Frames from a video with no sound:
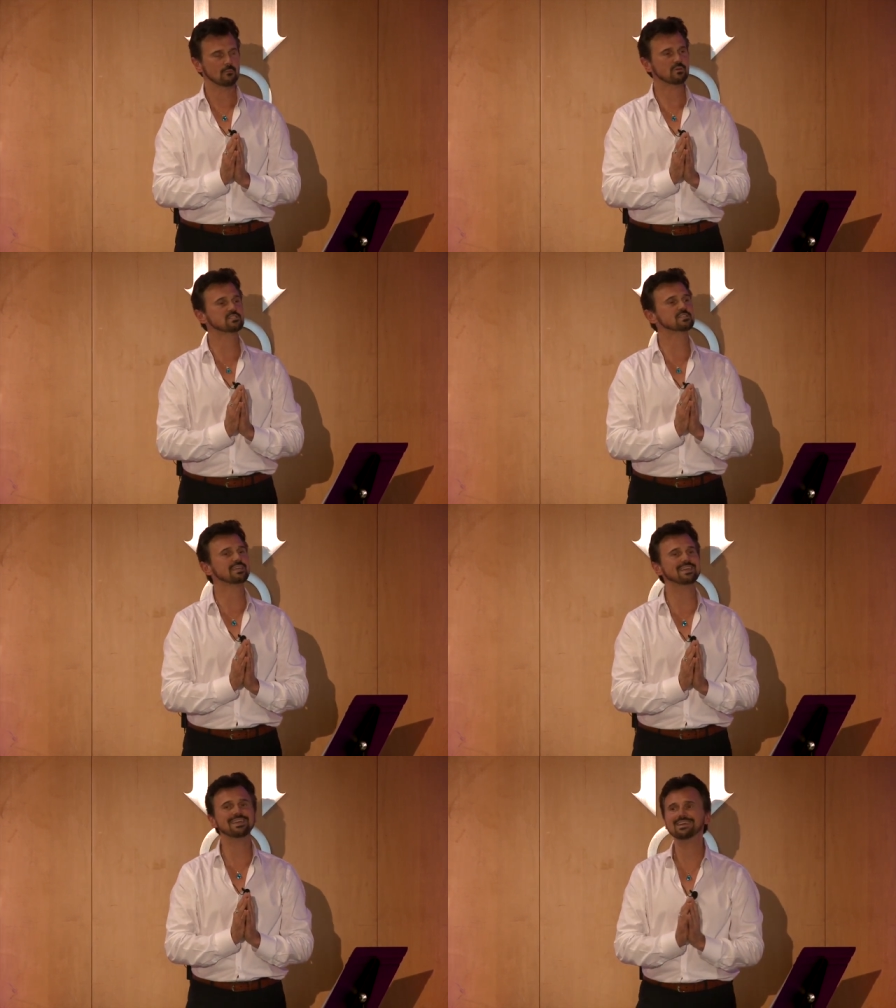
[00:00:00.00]
Because the
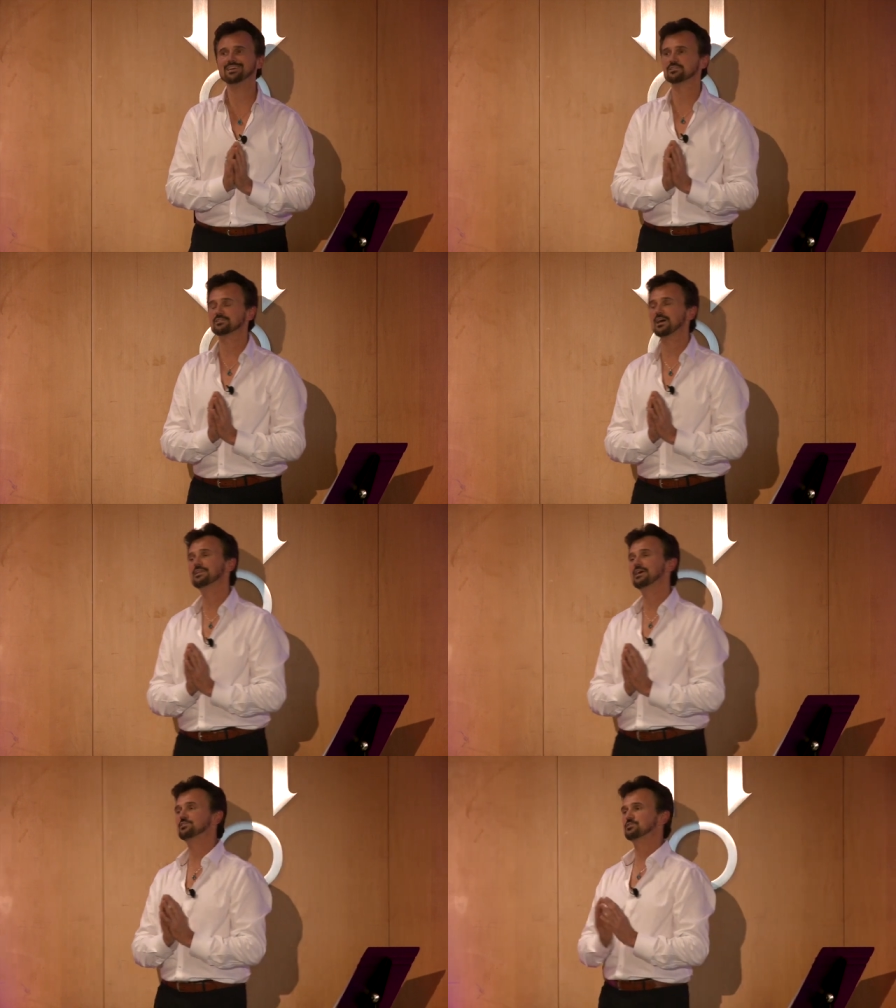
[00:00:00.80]
key is, is
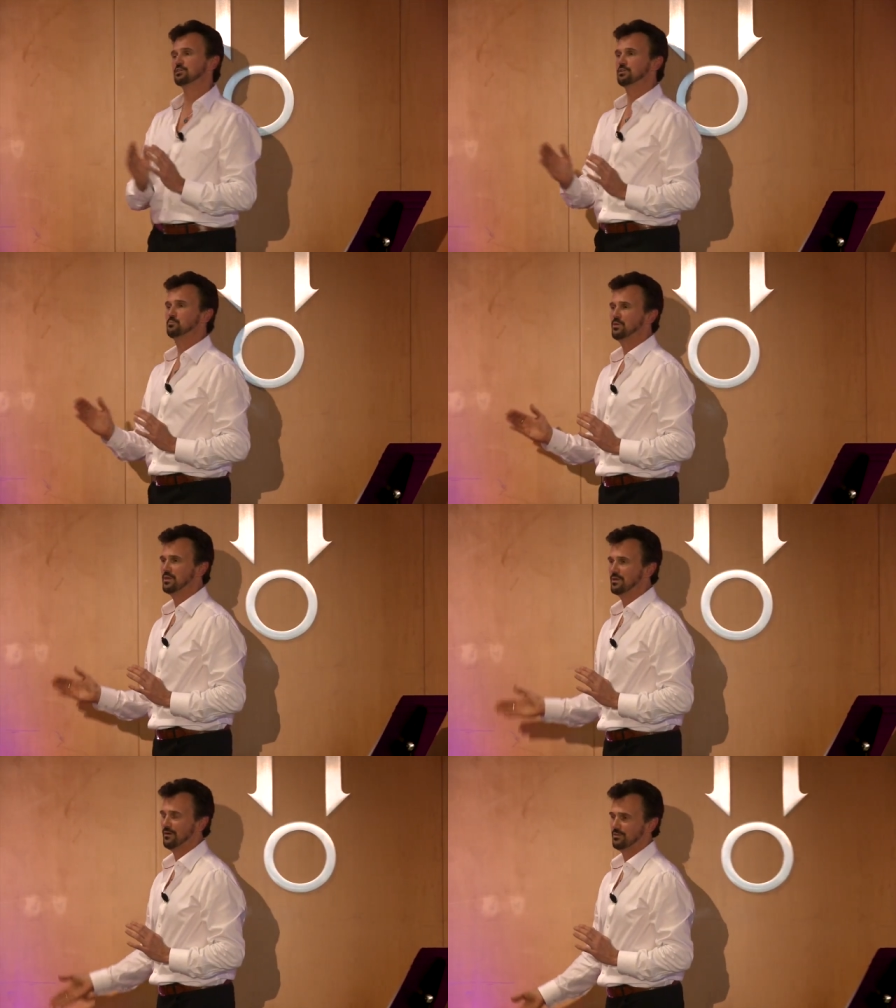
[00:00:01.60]
not necessarily
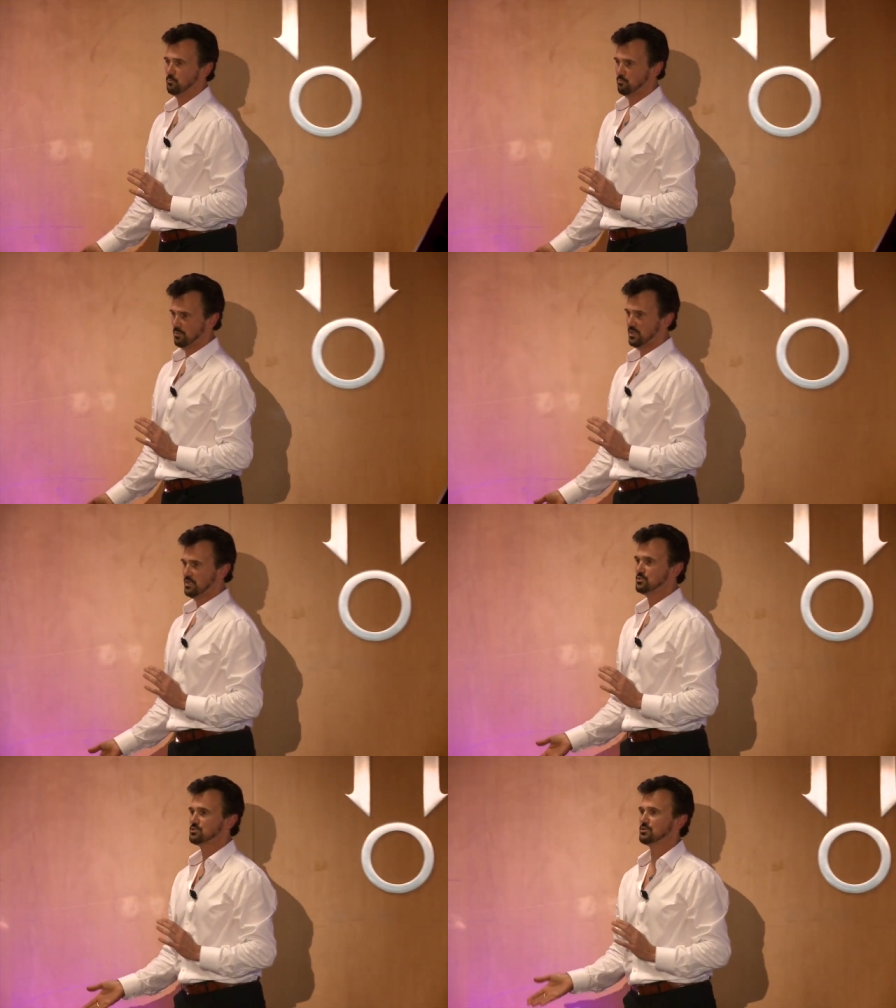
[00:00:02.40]
being on the
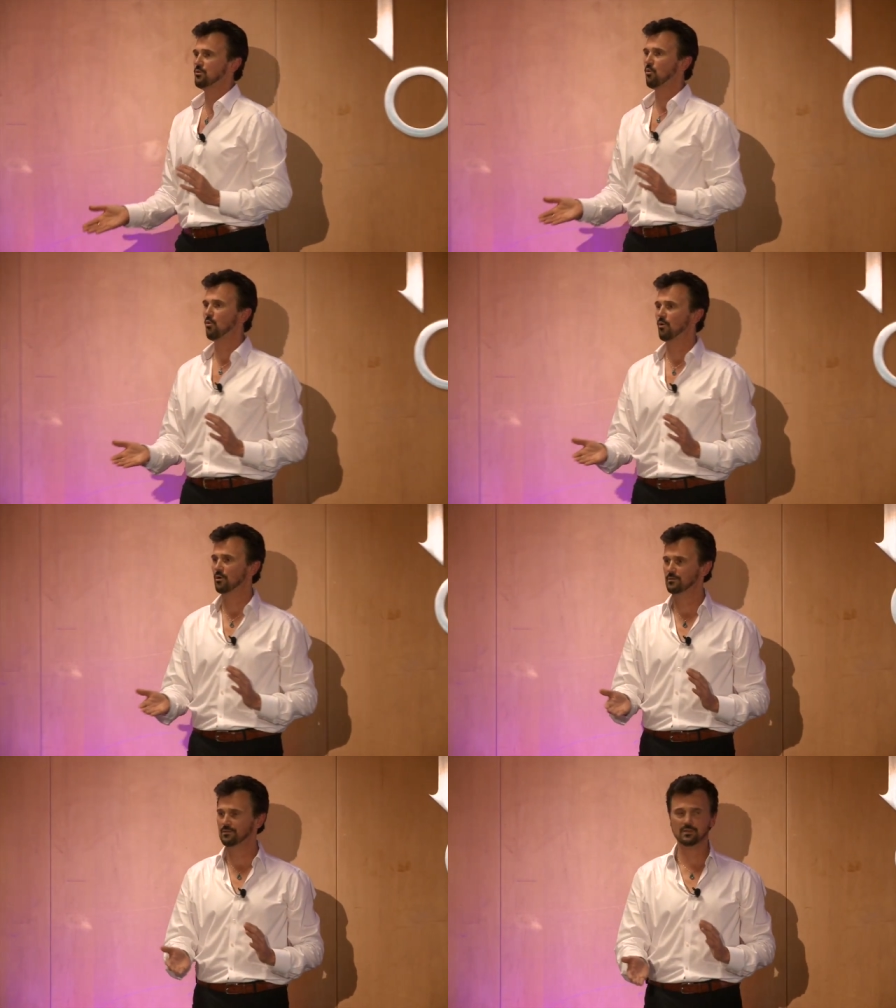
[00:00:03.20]
beach
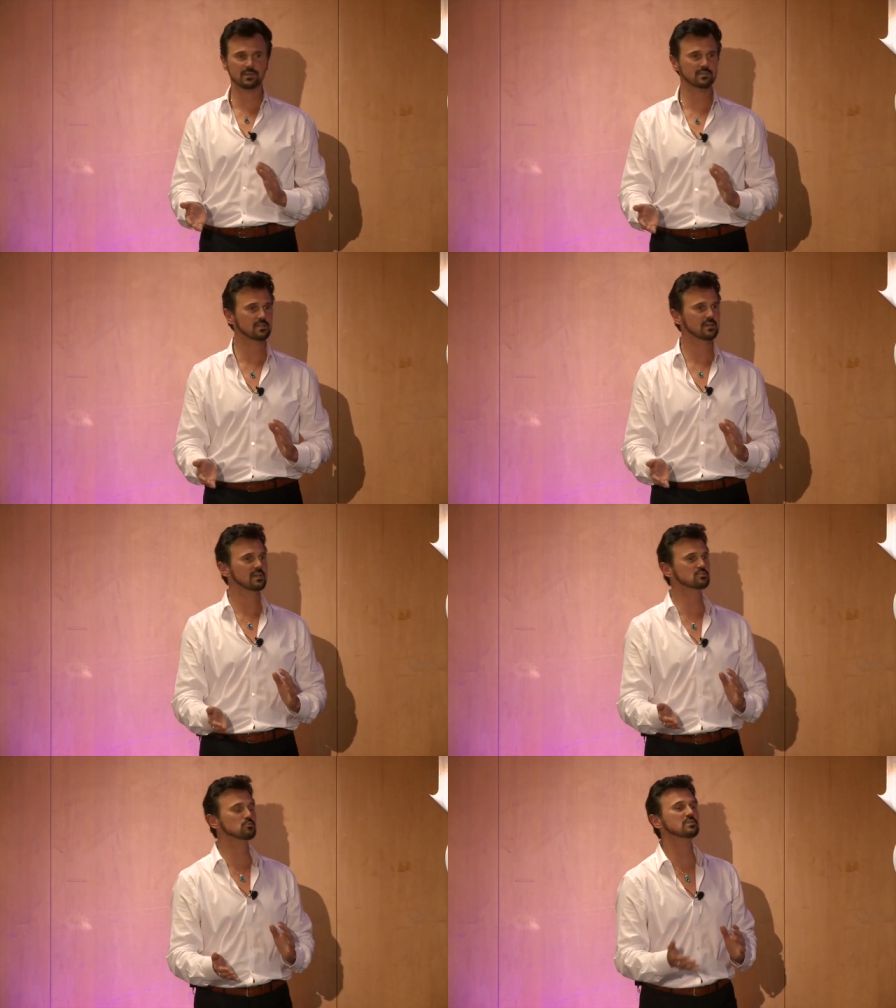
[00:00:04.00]
or this,
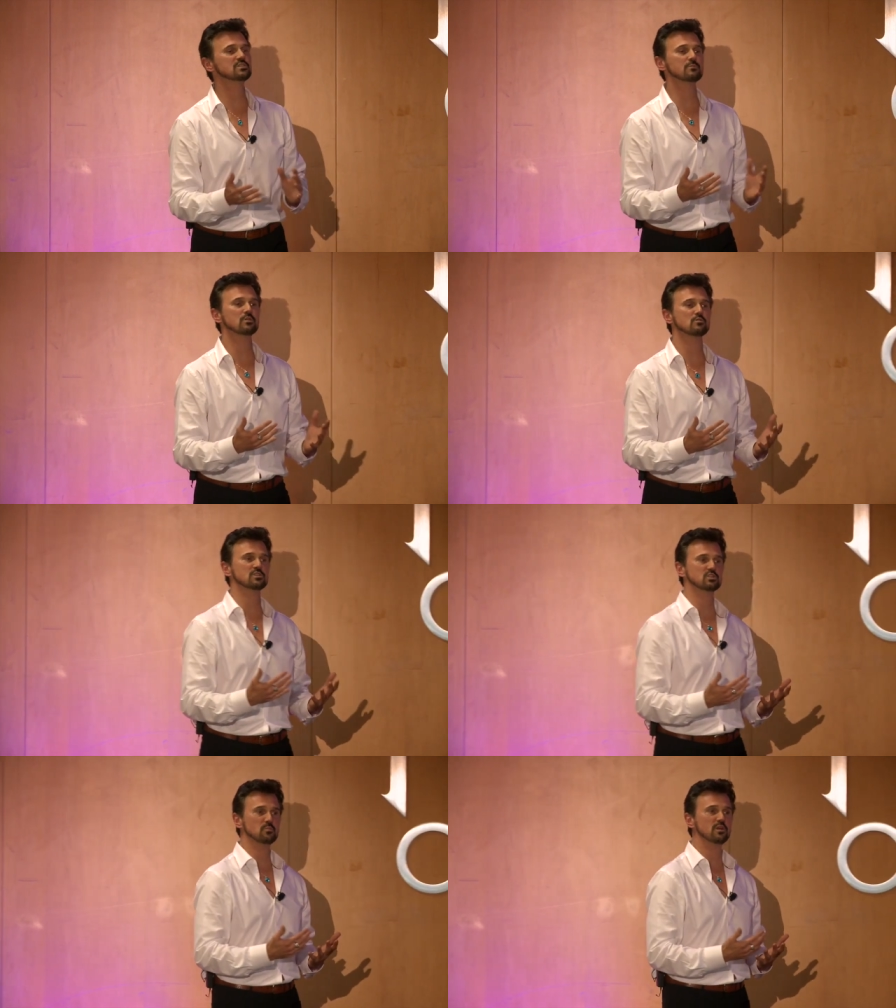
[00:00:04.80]
it's really some of
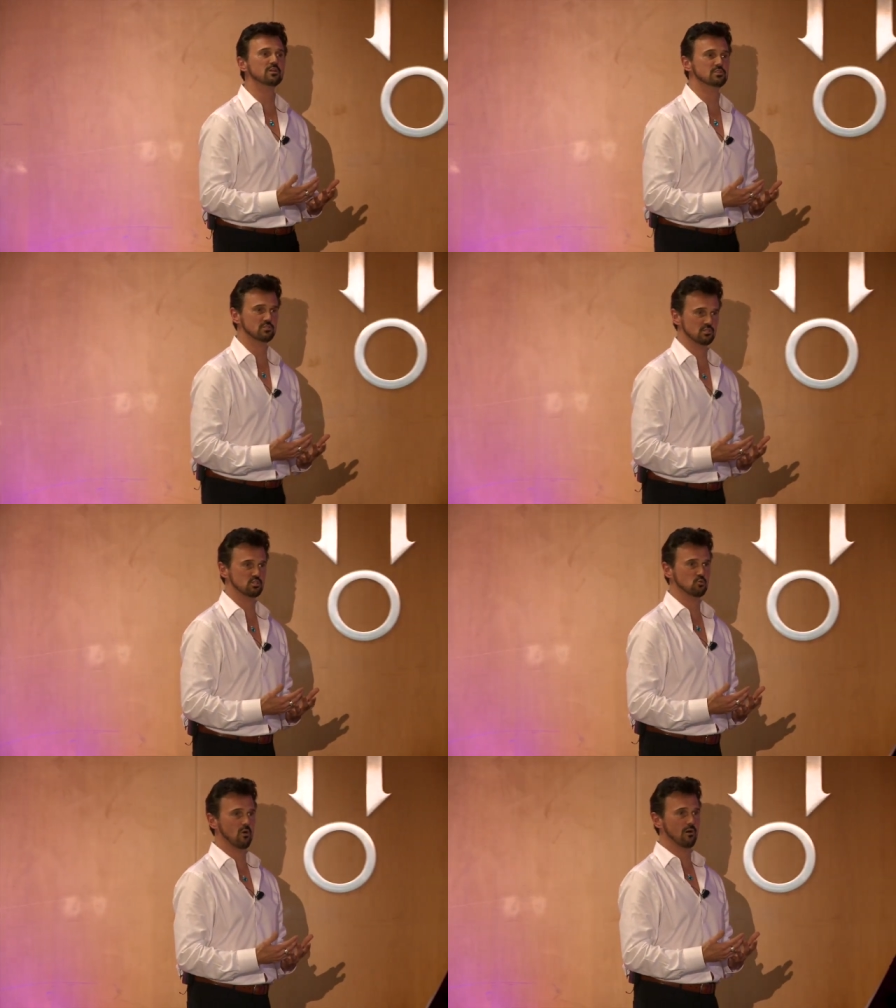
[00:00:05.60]
those experiences
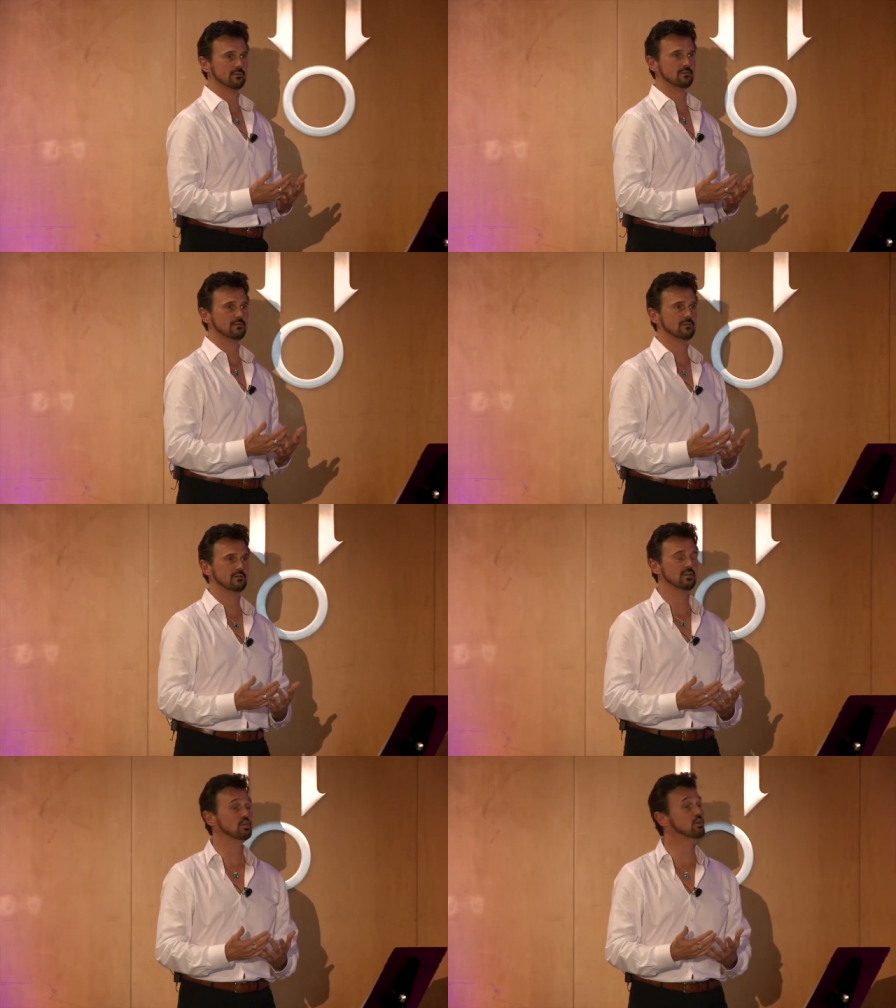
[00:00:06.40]
that you want.
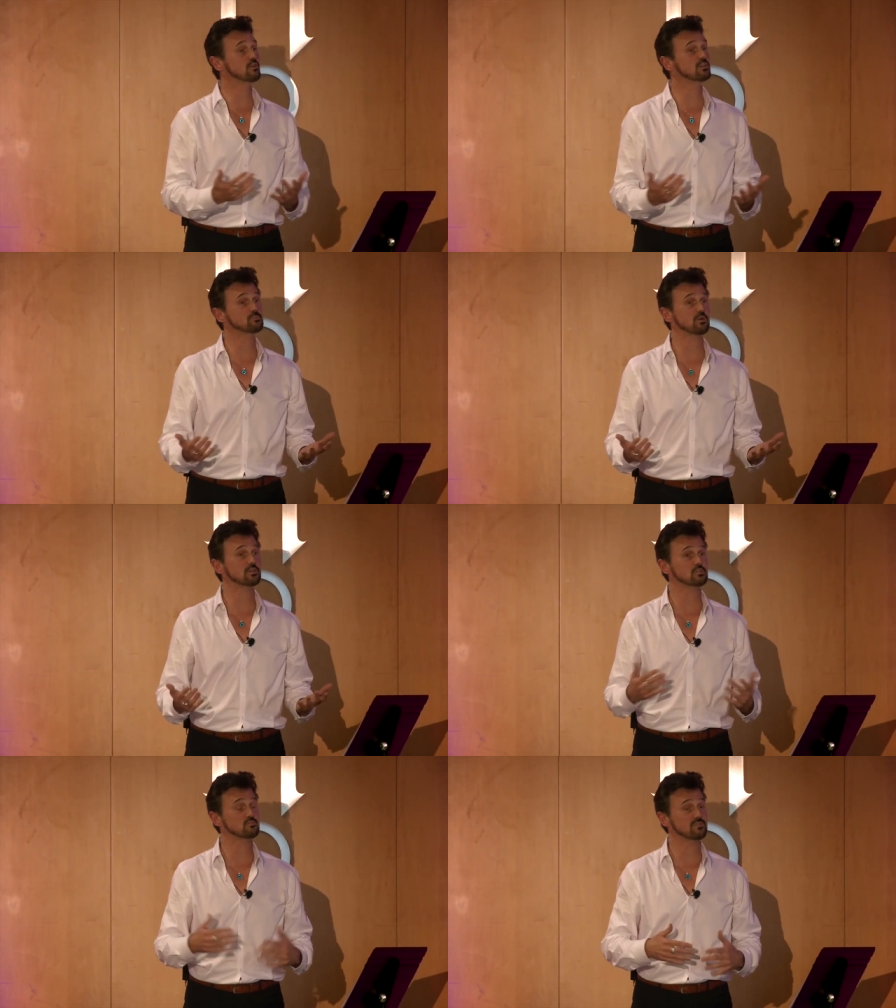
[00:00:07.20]
And you can
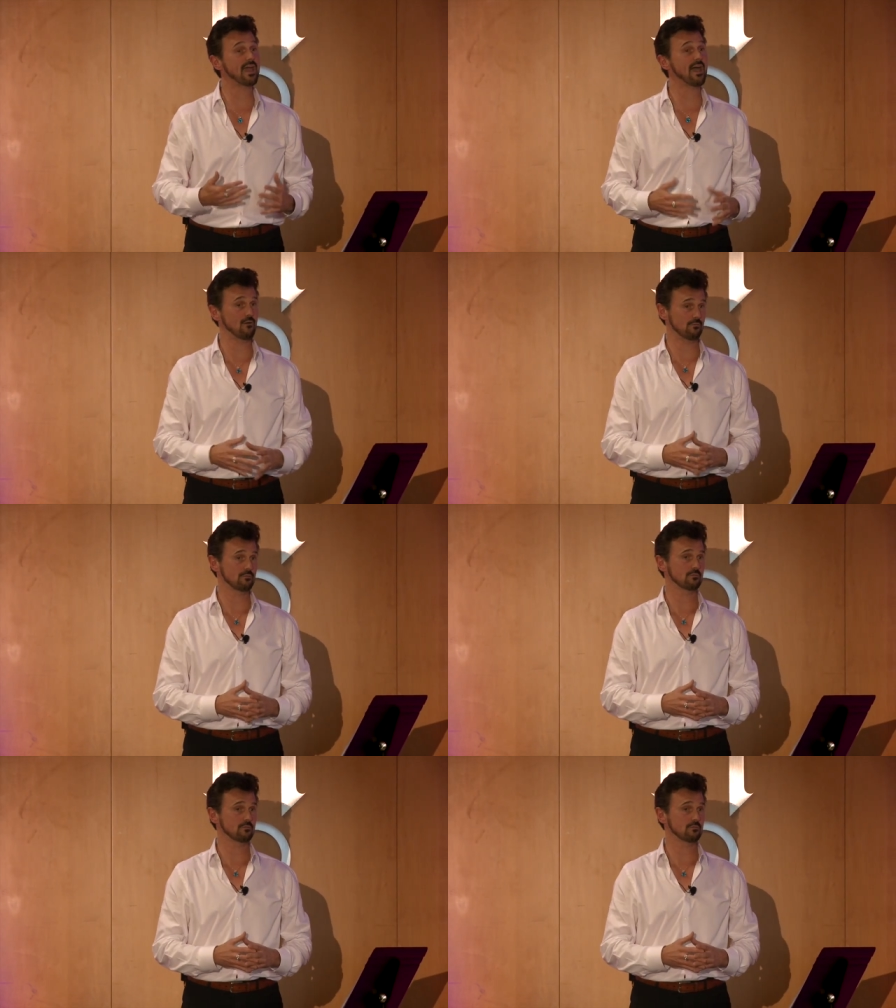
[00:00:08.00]
experience those now.